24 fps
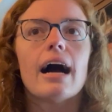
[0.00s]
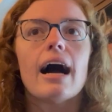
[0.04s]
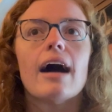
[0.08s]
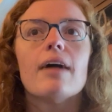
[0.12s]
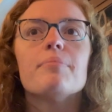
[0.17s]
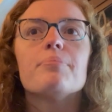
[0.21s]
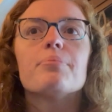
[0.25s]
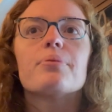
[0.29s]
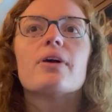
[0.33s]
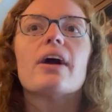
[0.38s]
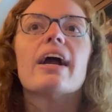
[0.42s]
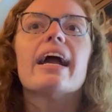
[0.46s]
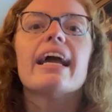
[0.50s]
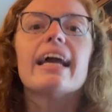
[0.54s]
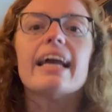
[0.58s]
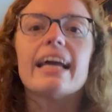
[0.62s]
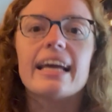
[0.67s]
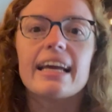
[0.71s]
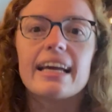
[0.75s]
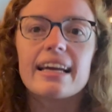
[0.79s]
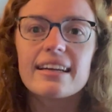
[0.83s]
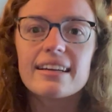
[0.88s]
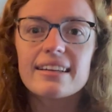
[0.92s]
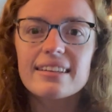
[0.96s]
I'm
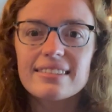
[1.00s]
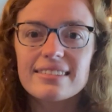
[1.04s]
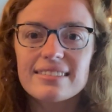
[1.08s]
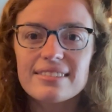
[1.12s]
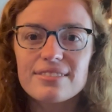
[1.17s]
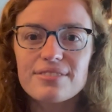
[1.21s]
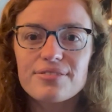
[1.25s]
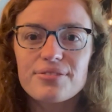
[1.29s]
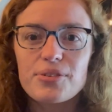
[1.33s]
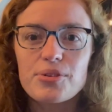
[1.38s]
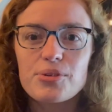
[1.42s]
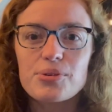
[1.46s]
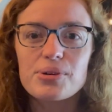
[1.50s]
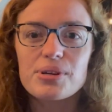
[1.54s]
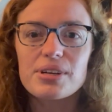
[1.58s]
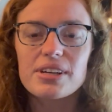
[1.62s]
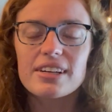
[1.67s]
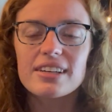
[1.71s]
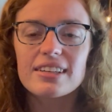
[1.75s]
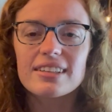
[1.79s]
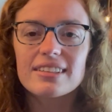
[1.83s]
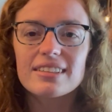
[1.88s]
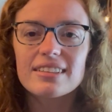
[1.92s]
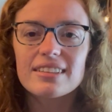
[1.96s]
praying
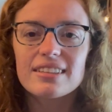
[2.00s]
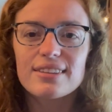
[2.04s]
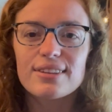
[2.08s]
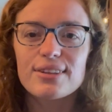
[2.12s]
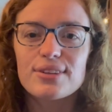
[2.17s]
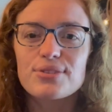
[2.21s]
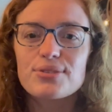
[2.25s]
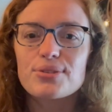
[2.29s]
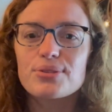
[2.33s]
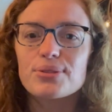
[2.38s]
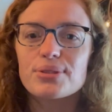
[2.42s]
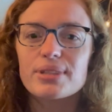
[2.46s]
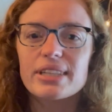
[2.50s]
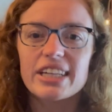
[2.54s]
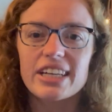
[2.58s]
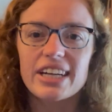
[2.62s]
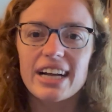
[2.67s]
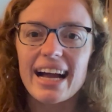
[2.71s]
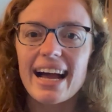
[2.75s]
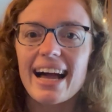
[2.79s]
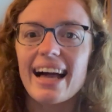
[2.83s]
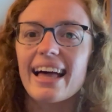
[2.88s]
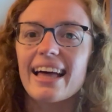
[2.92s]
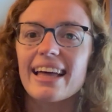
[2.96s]
for the school year
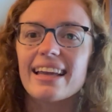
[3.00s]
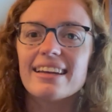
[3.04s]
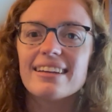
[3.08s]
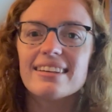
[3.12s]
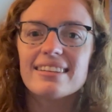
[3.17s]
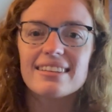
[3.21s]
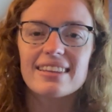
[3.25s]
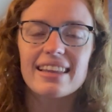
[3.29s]
ahead.